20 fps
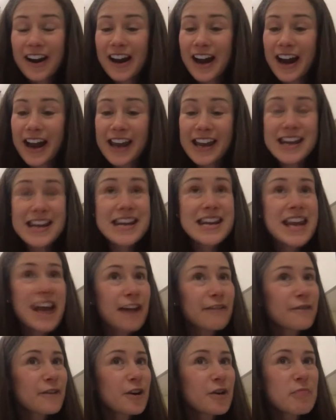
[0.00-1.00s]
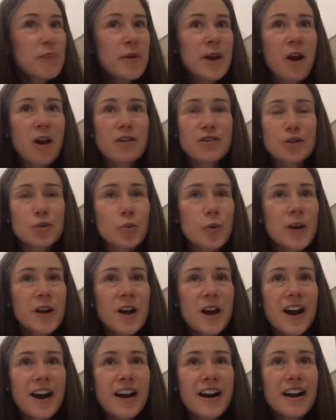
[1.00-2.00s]
never been on
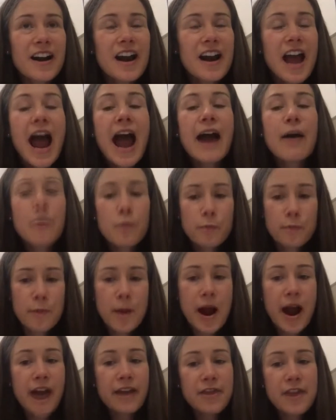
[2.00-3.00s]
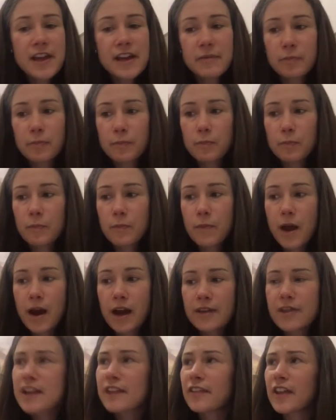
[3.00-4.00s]
Twitter. I think
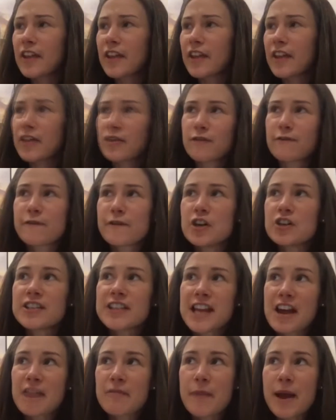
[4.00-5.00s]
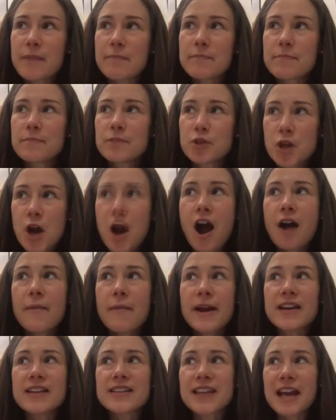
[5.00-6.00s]
like the first day of my job,
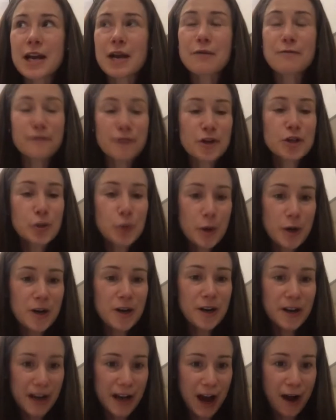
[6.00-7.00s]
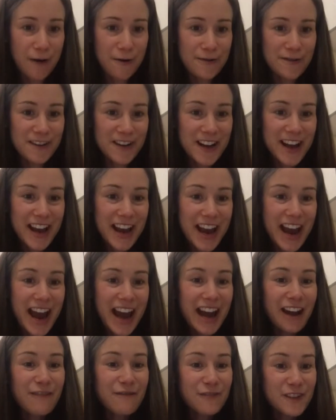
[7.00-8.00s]
I signed up for a Twitter account. And
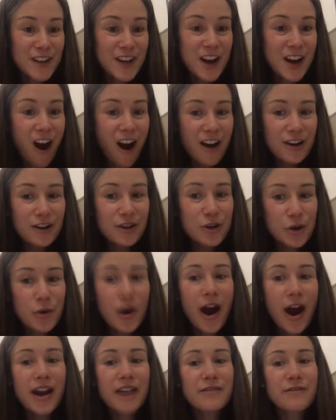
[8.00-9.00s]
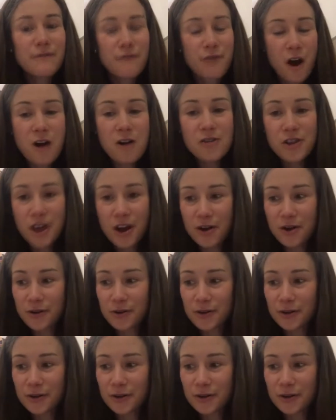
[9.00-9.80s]
I forgot who I followed